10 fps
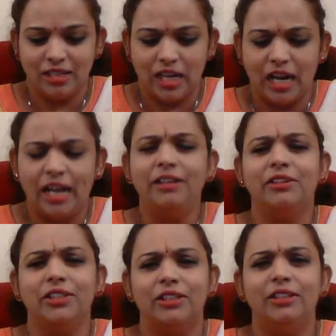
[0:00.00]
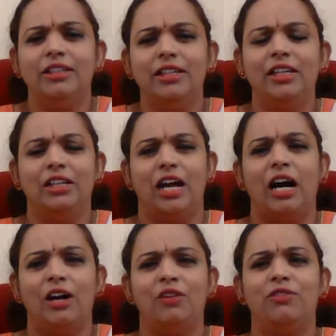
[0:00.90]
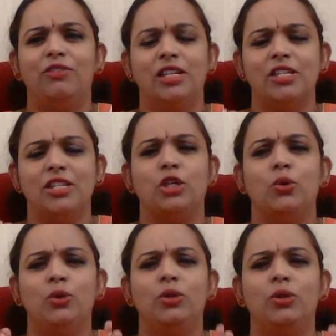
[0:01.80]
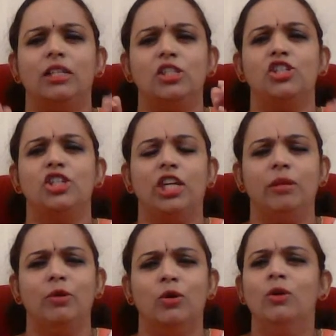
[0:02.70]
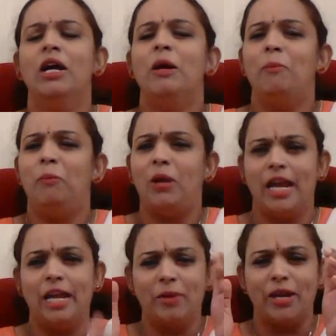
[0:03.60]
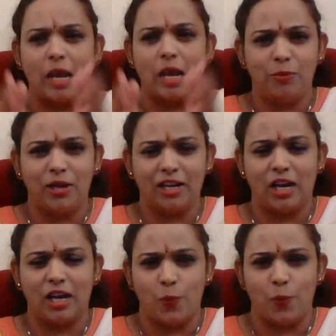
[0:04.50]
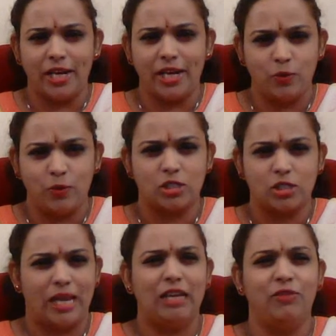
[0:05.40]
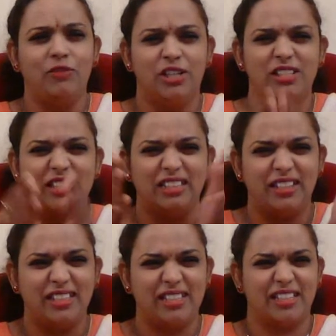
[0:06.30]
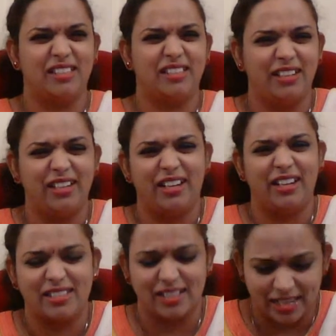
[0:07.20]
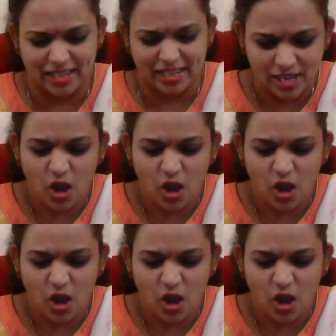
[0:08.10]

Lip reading: I really love this cute little cheeky move played by Capablanca when he was 12 years and 363 days, guys.